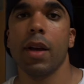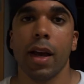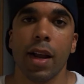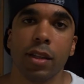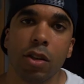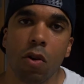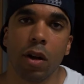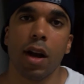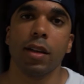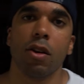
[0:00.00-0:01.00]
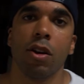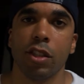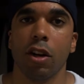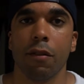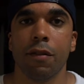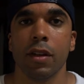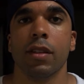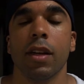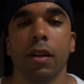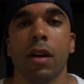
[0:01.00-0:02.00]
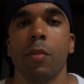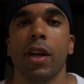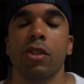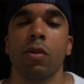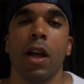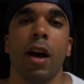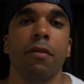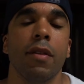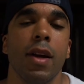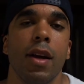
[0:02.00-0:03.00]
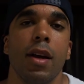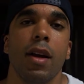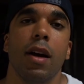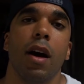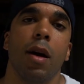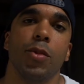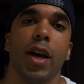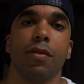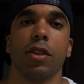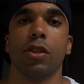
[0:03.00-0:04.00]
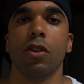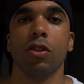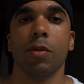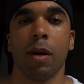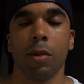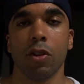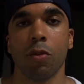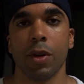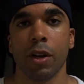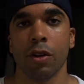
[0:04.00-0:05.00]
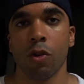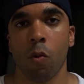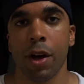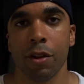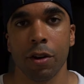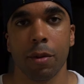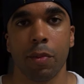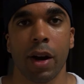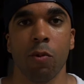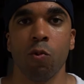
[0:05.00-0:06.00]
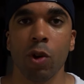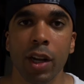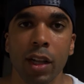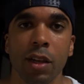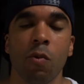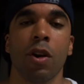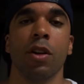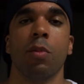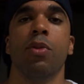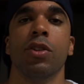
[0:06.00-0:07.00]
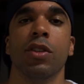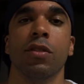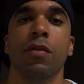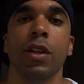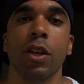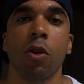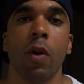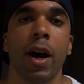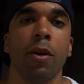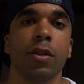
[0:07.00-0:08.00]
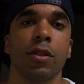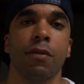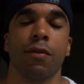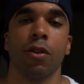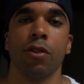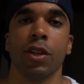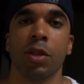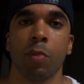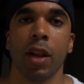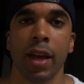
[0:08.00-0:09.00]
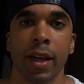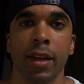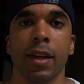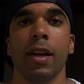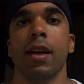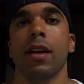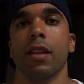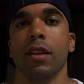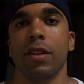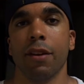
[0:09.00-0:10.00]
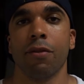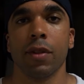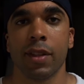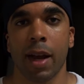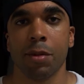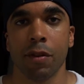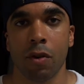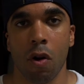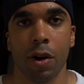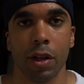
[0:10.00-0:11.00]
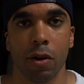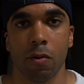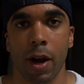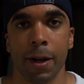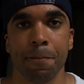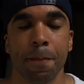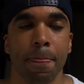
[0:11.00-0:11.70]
And how's it going, guys? RZR Fitness here, coming at you live. You have to excuse me, I'm a little bit under the weather, but I really wanted to push this video out to further explain the different types of cardio, right?